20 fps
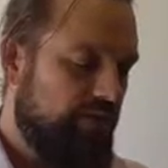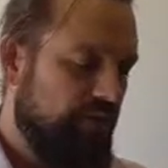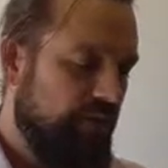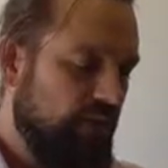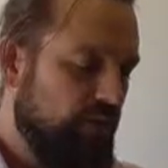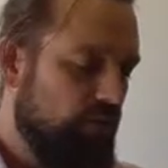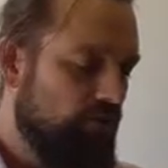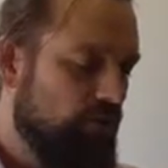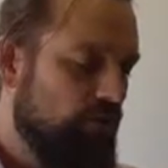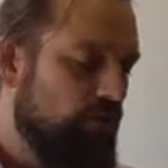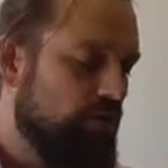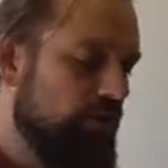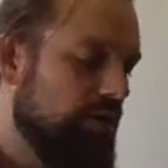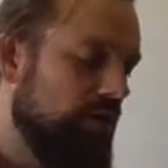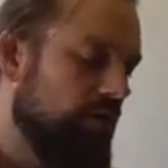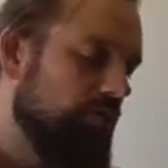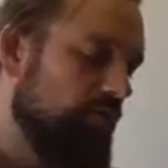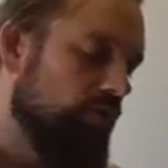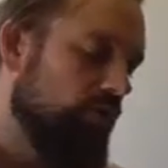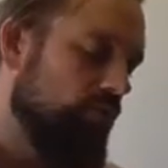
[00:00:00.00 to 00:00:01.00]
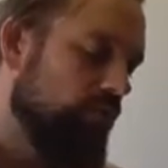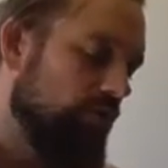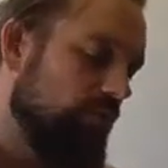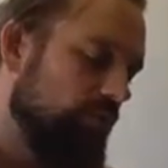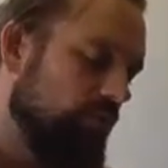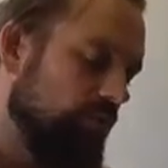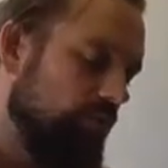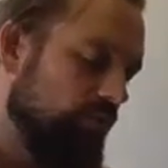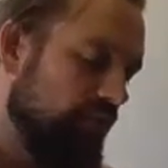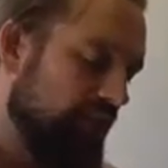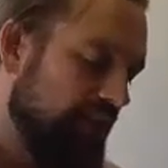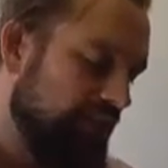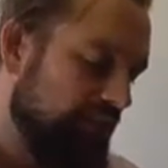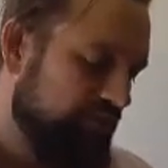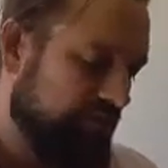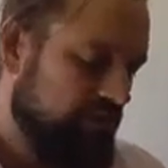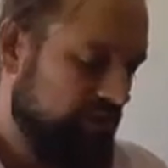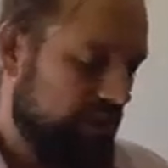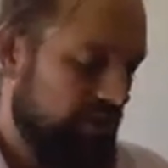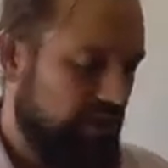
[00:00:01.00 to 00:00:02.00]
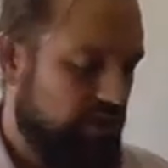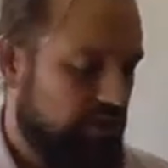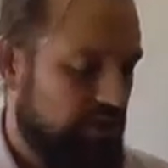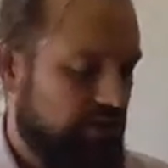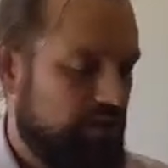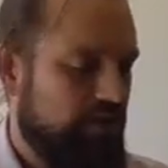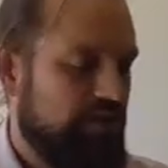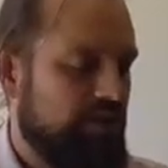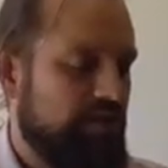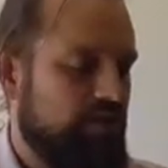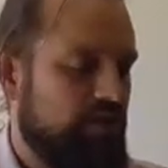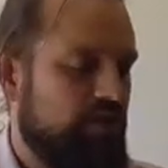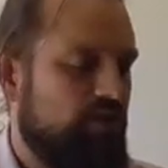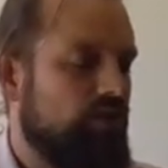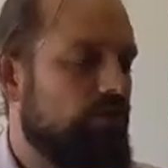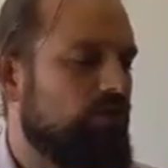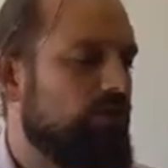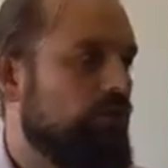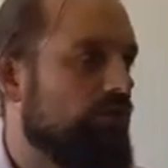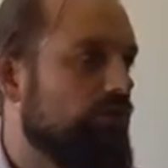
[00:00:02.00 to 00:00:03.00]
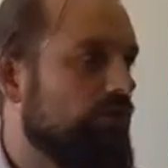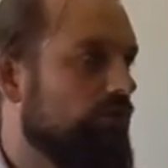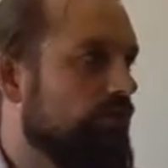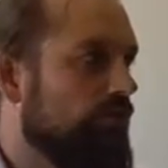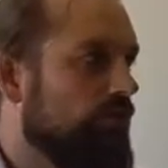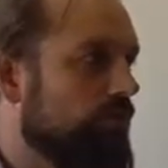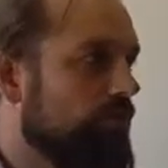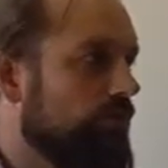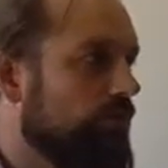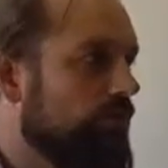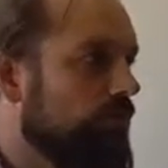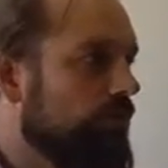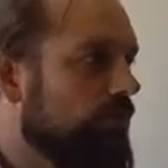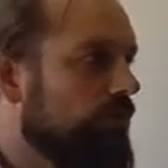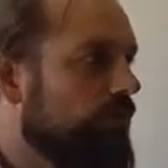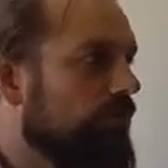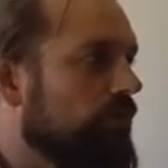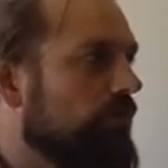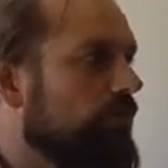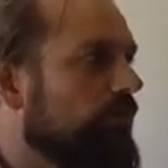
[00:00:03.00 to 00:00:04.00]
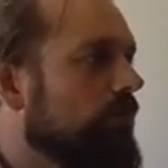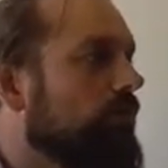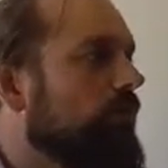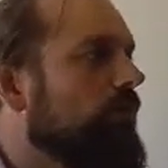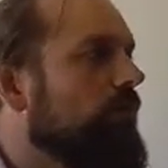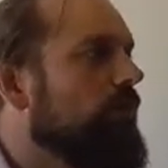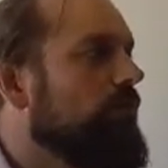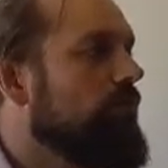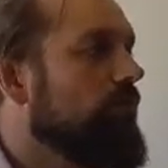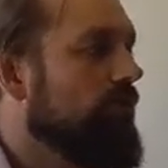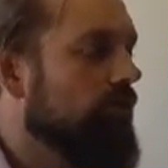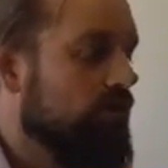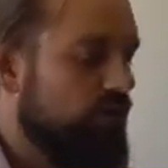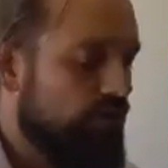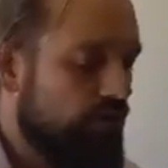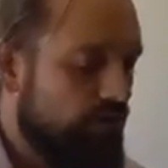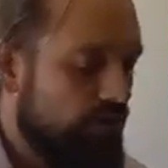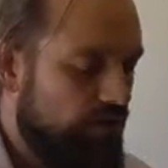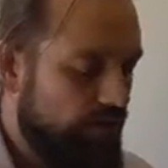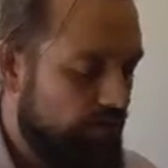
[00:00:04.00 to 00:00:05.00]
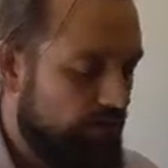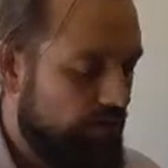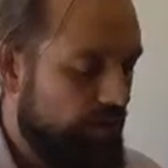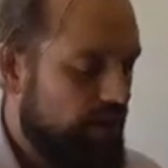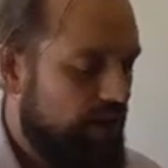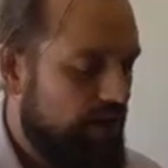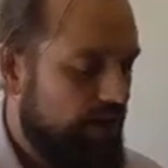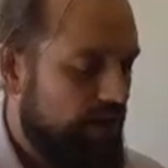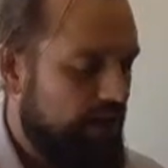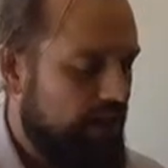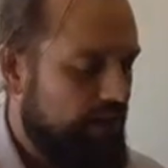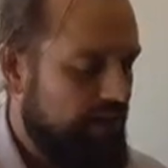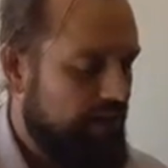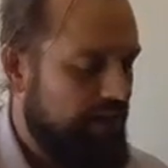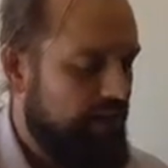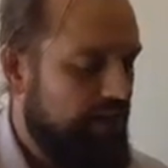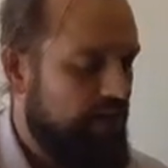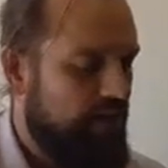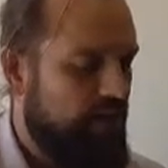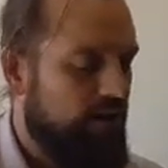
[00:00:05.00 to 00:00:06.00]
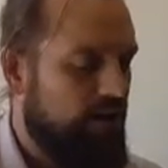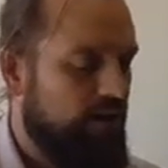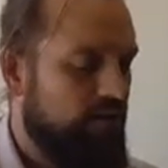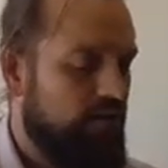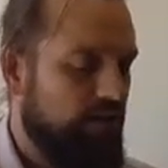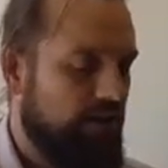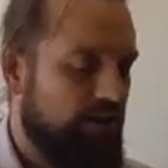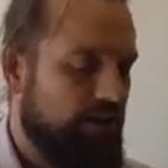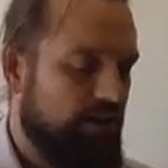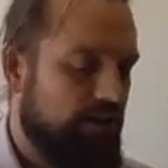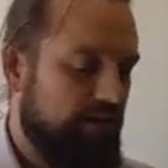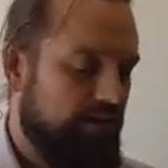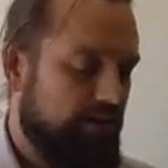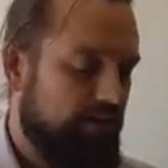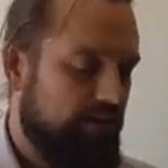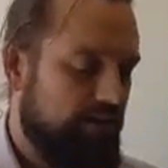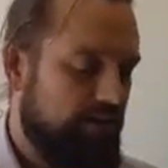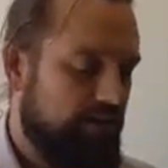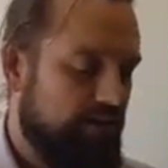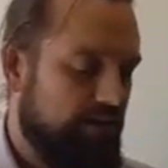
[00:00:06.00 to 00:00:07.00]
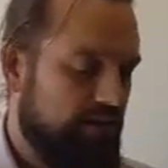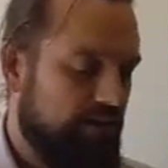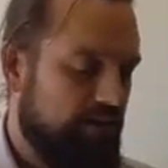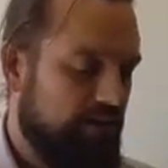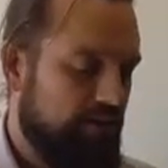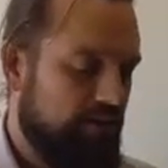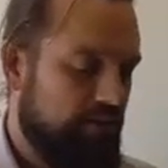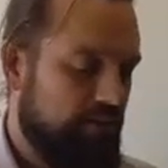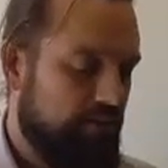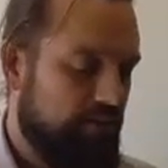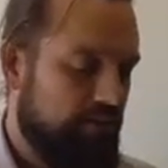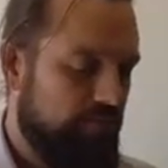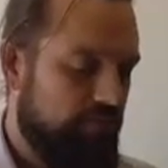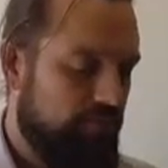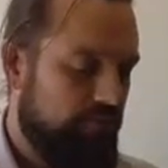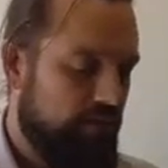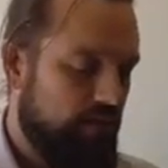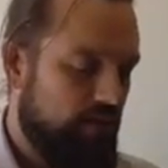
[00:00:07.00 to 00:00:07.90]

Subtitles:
They do become more and more ready for challenges as you secure them in that hierarchy in the holistic development.